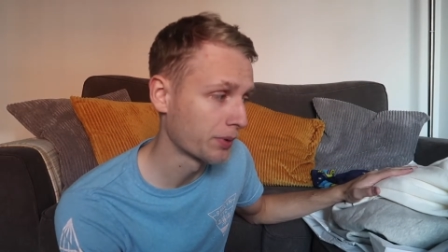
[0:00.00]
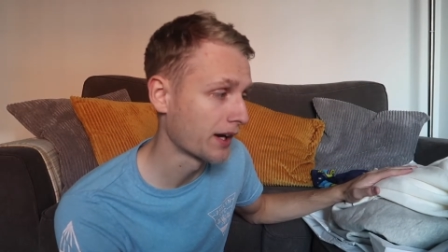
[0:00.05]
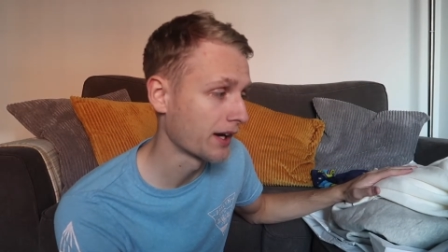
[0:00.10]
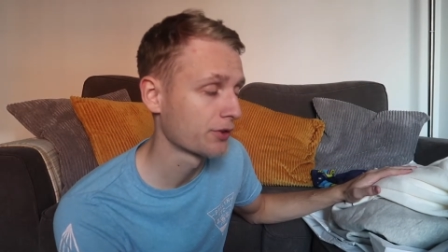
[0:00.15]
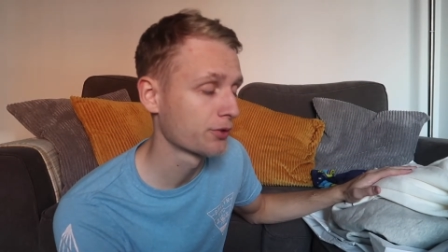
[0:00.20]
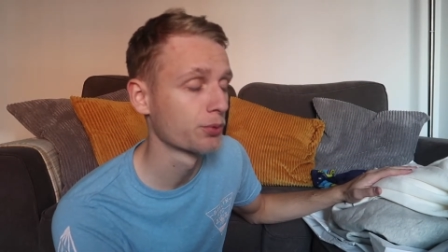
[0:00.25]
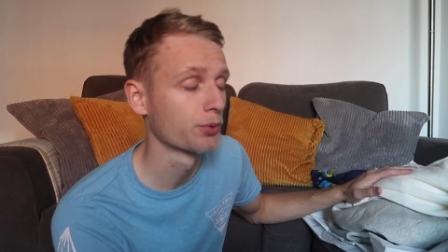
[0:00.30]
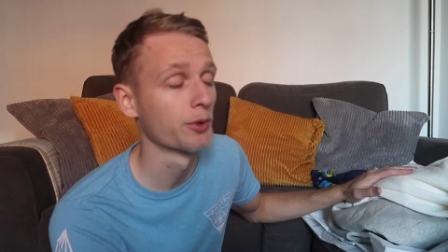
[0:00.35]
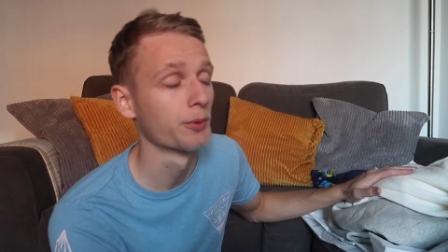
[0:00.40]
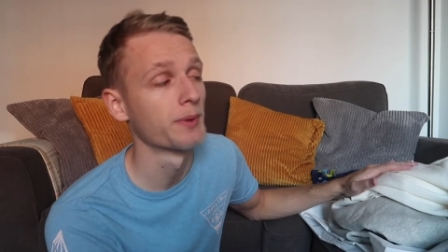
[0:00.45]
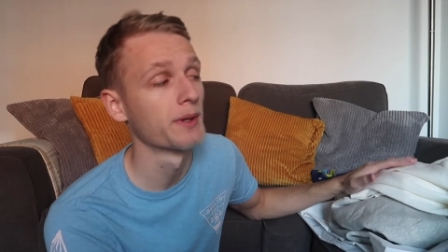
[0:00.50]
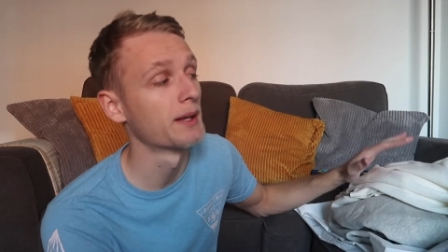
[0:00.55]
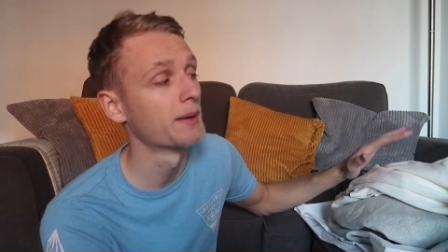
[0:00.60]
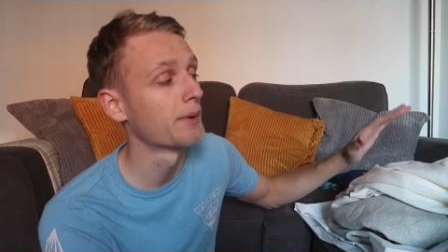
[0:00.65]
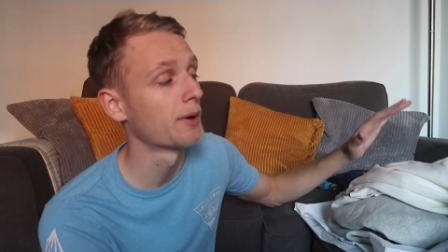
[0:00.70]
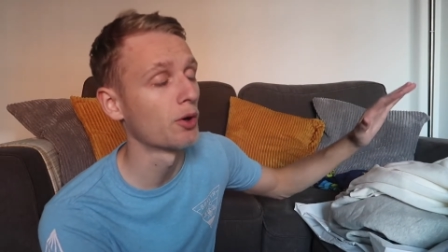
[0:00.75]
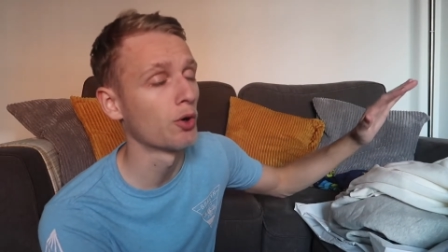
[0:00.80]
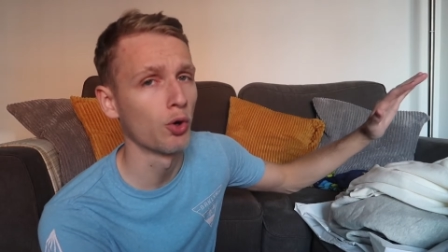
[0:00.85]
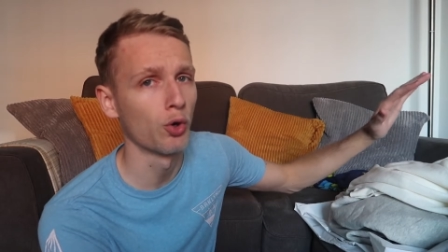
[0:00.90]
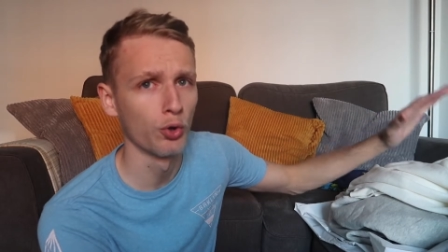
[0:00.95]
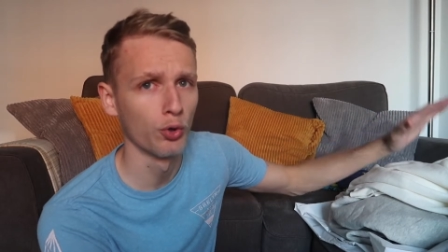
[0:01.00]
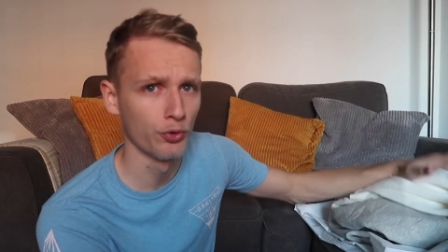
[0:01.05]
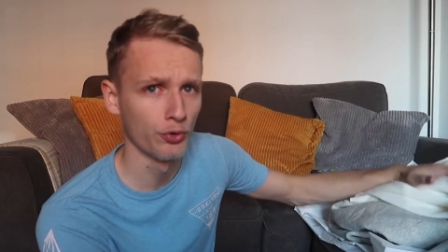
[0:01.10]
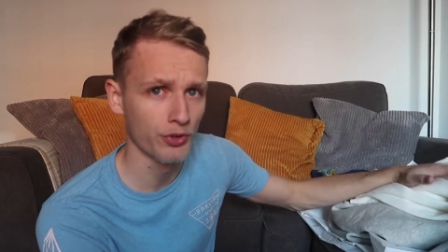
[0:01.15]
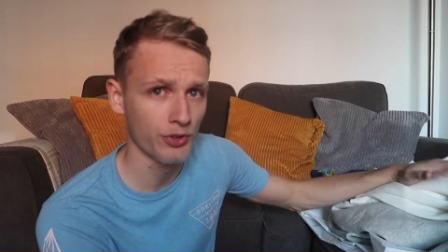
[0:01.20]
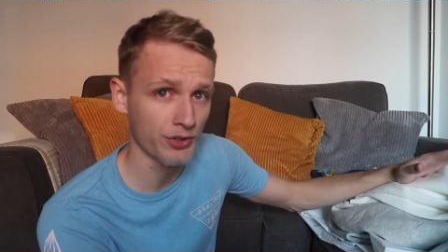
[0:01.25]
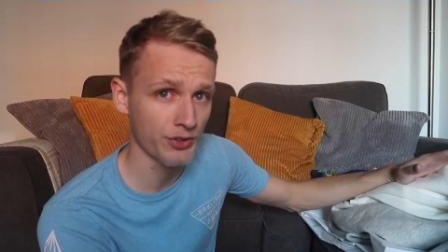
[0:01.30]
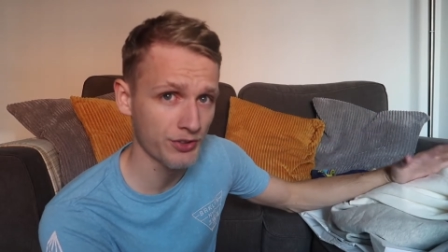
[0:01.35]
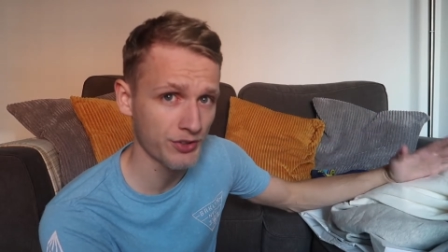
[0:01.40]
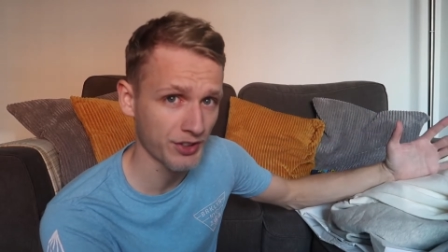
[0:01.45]
price would have been about
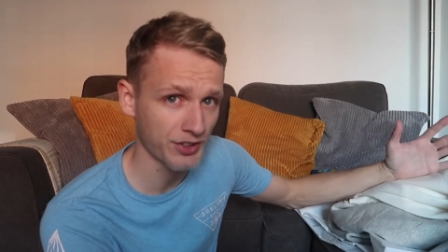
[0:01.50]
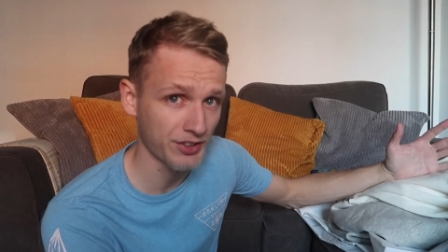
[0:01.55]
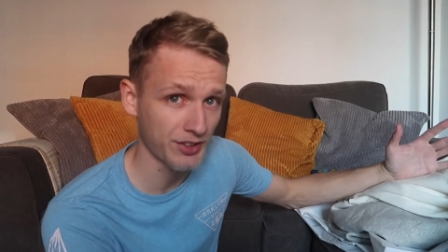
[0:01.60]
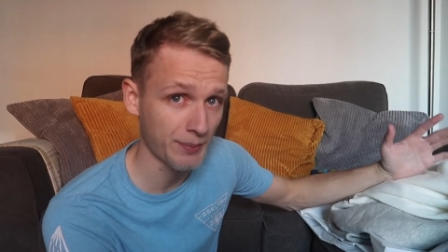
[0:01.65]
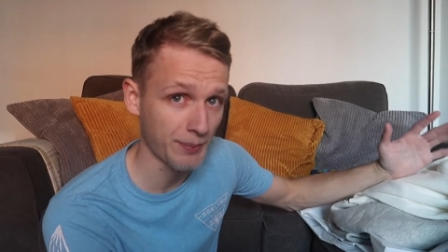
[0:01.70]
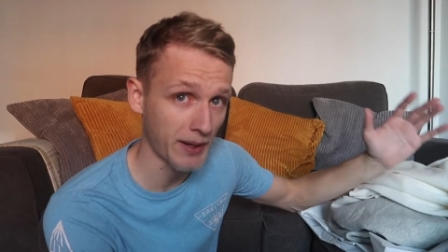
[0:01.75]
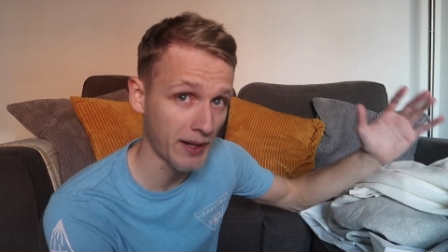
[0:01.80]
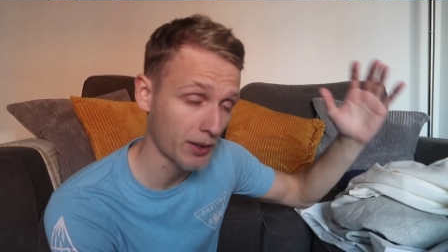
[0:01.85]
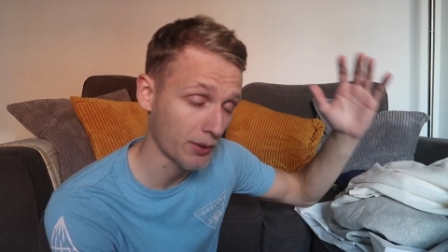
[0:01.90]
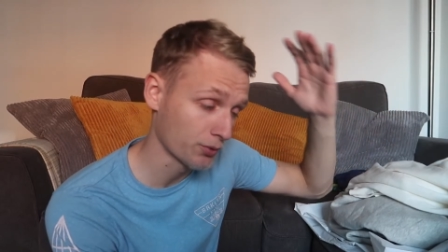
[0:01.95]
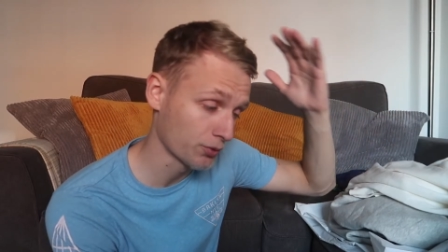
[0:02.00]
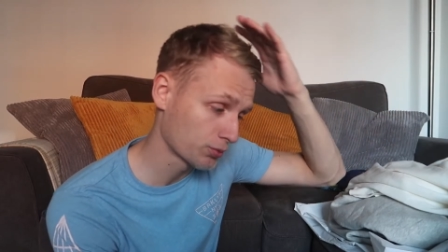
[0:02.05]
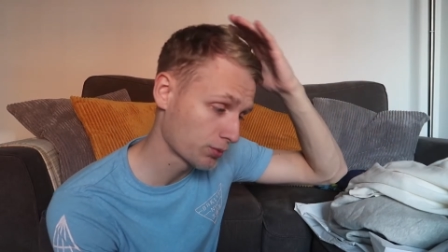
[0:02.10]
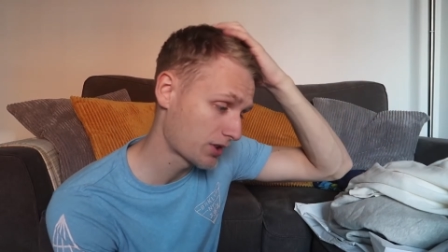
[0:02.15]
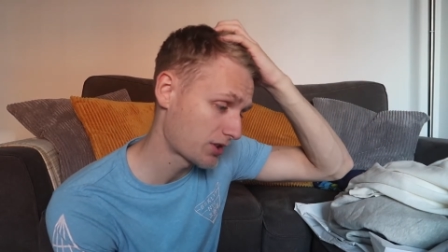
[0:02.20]
£160,